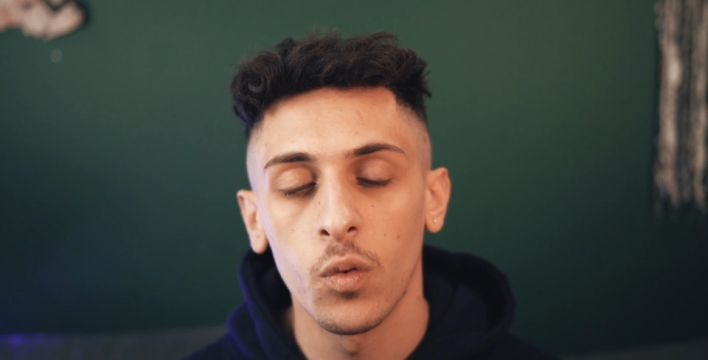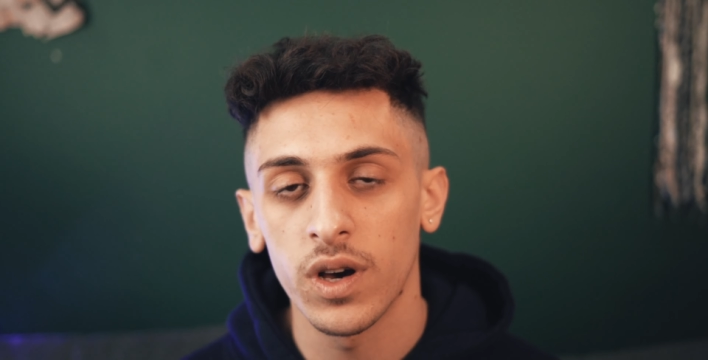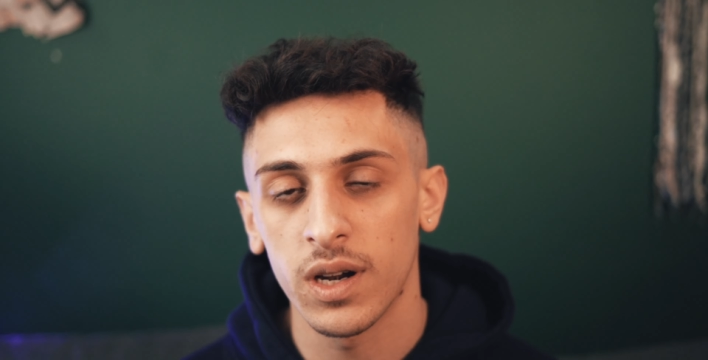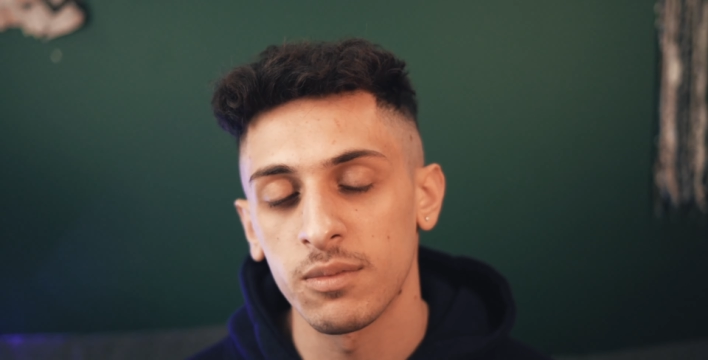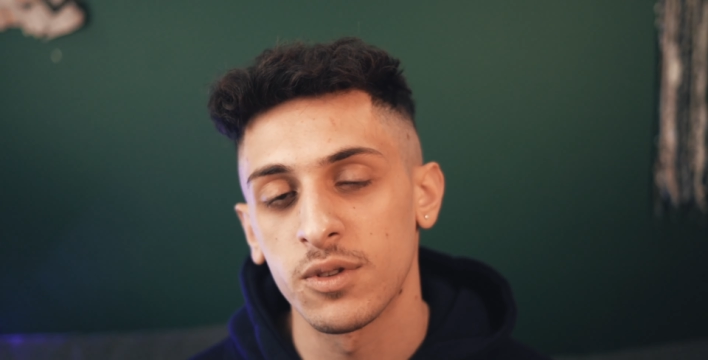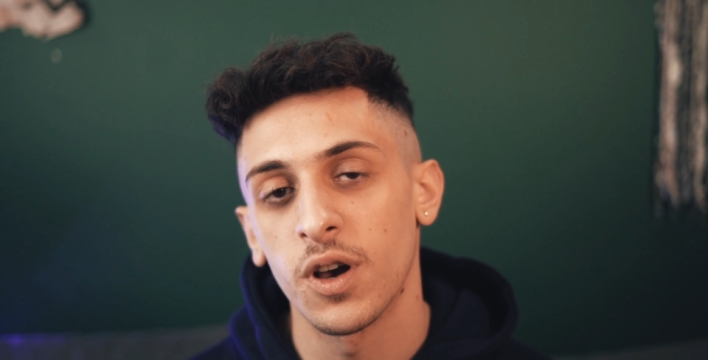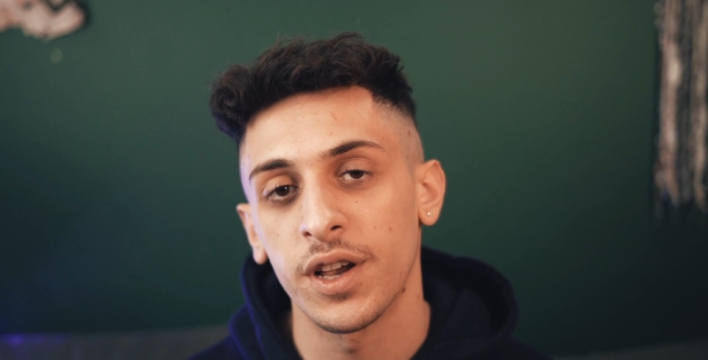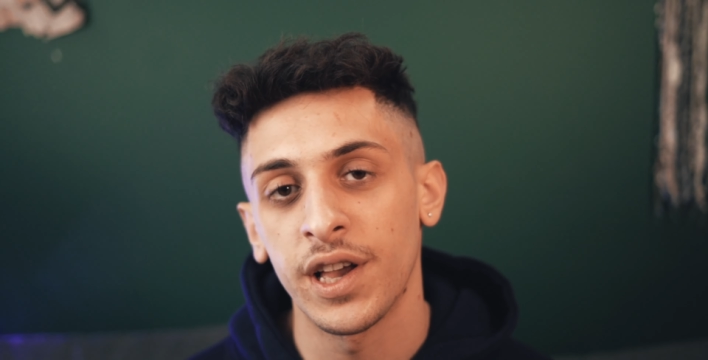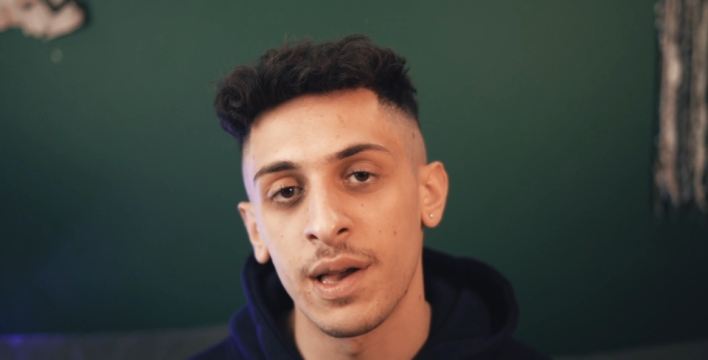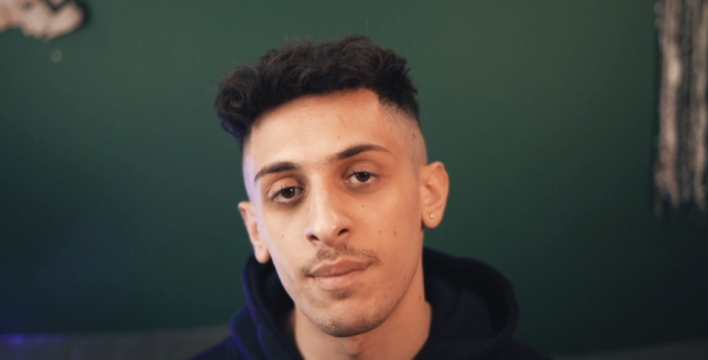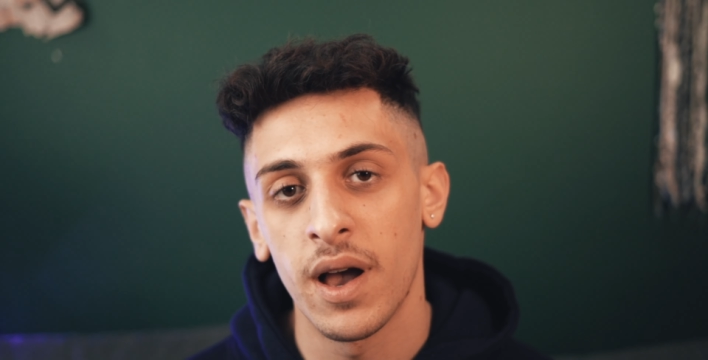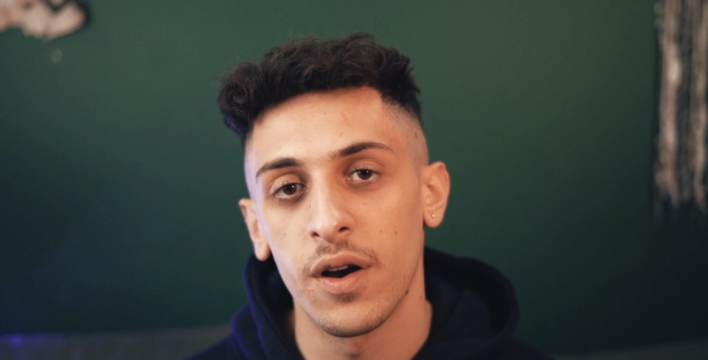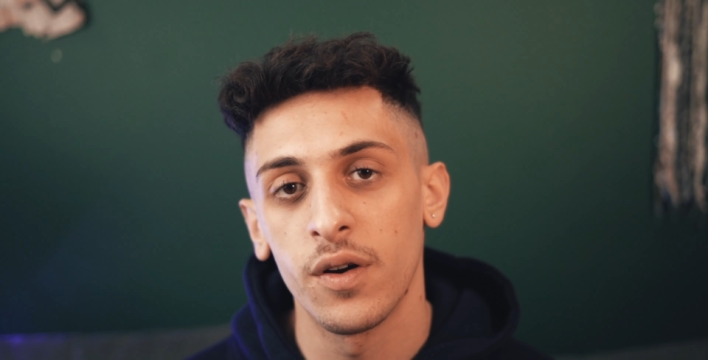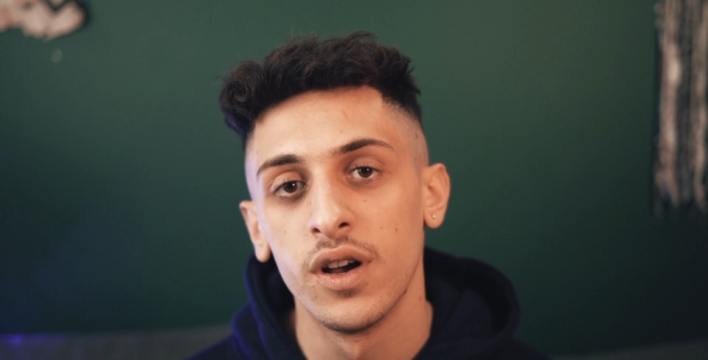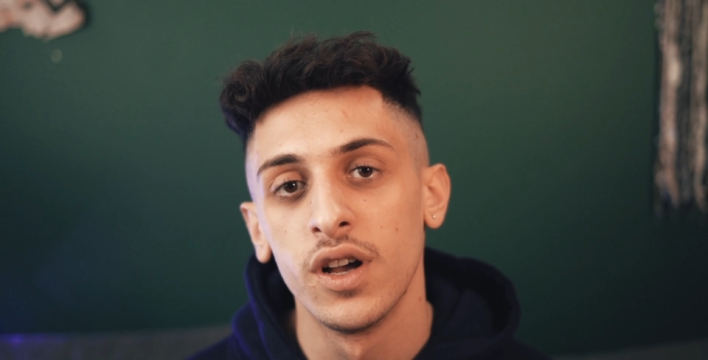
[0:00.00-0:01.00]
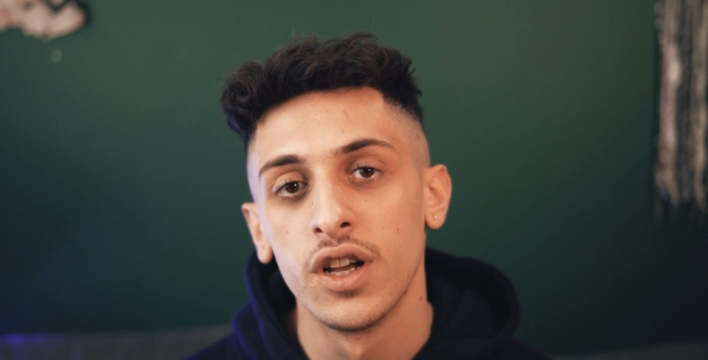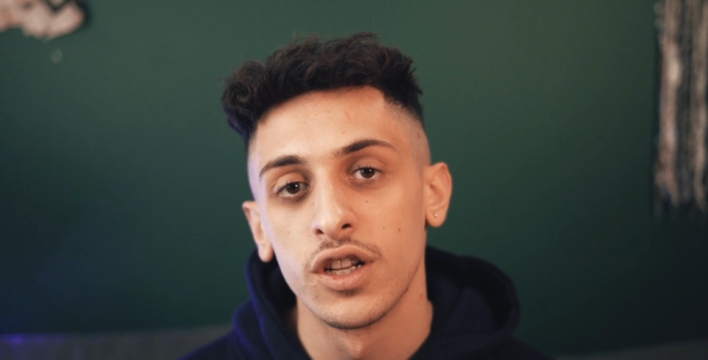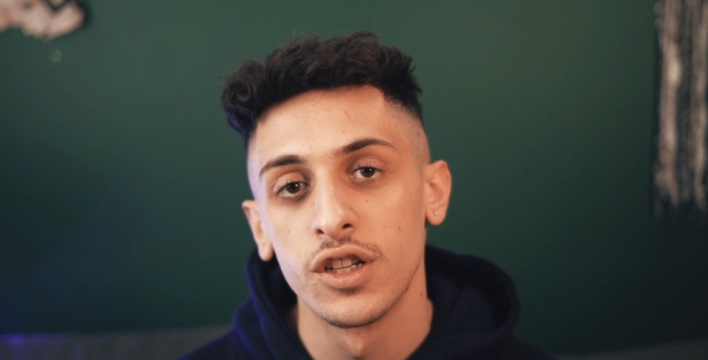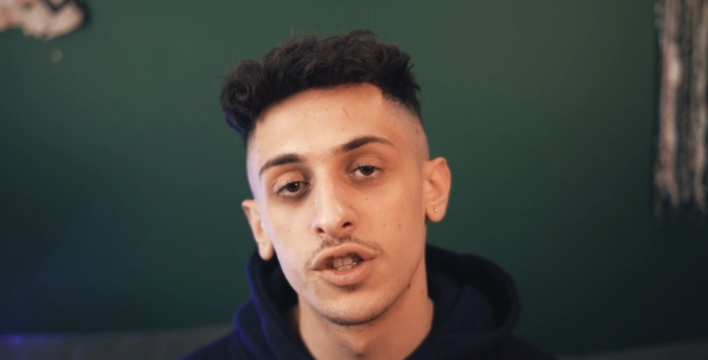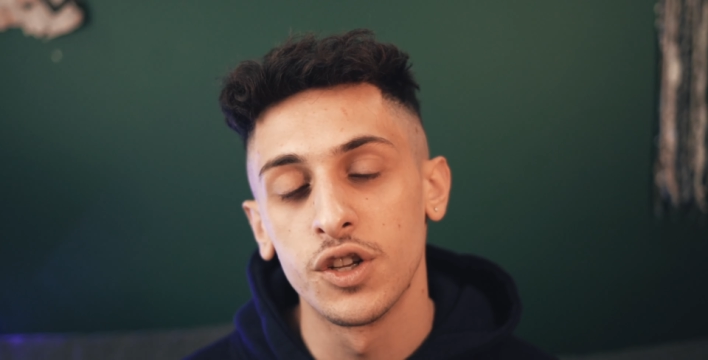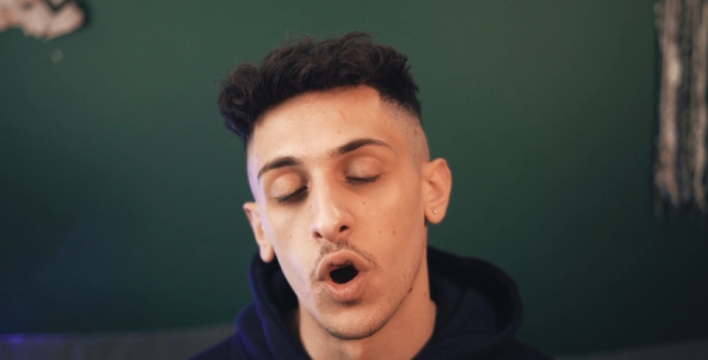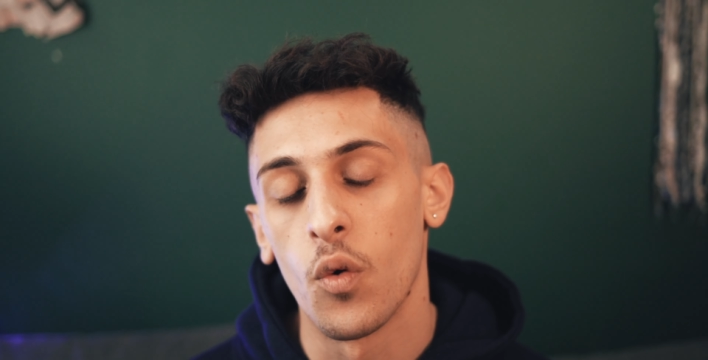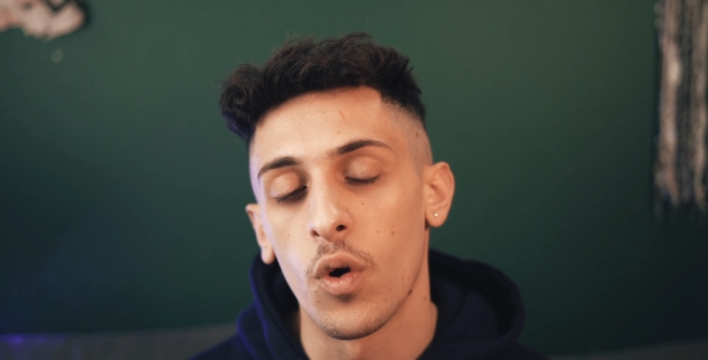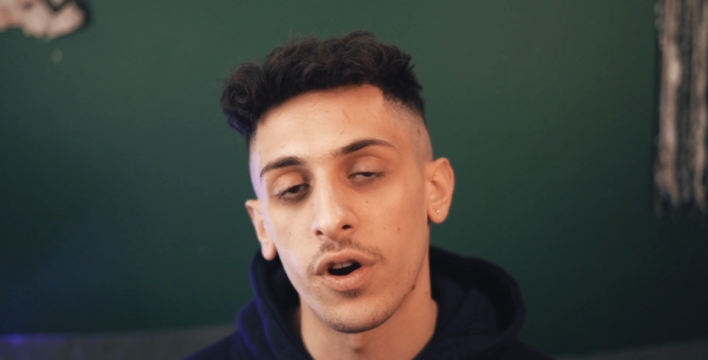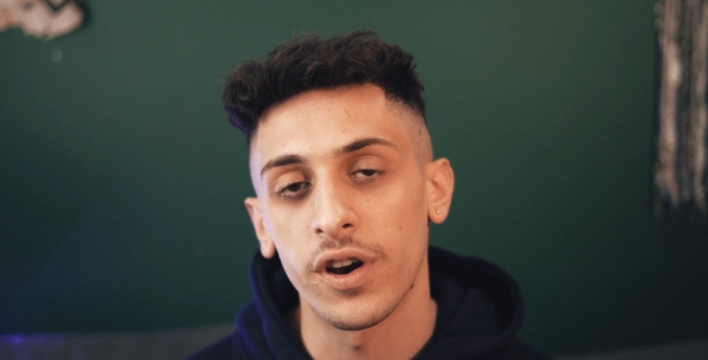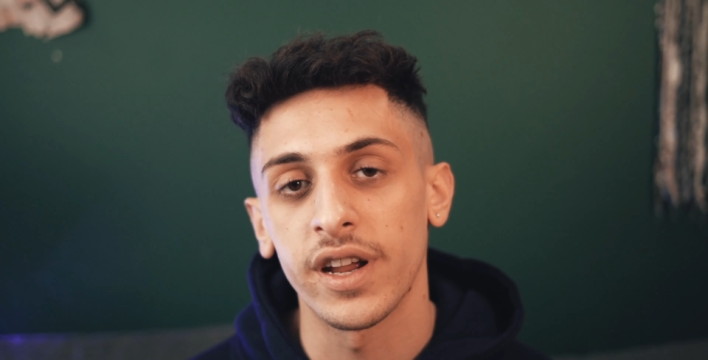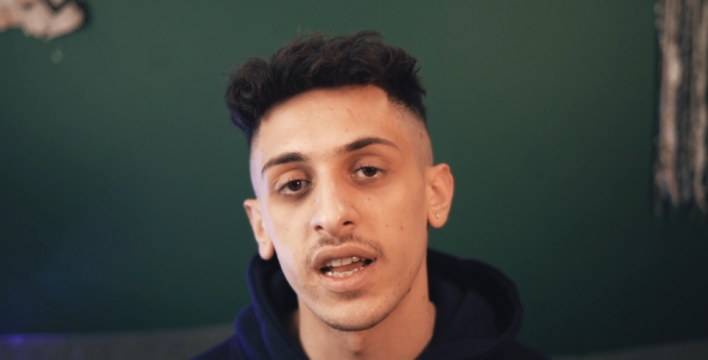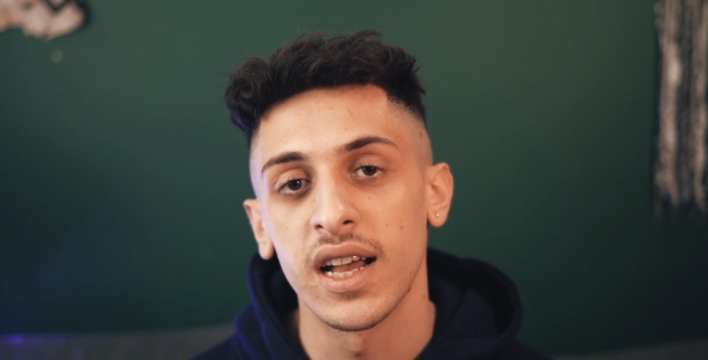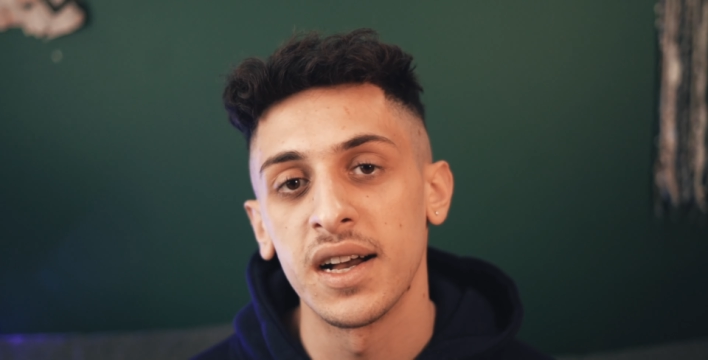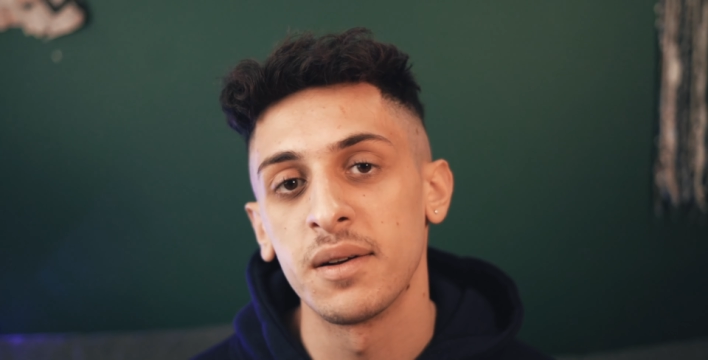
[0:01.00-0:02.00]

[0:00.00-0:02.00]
what I'm talking about, don't worry.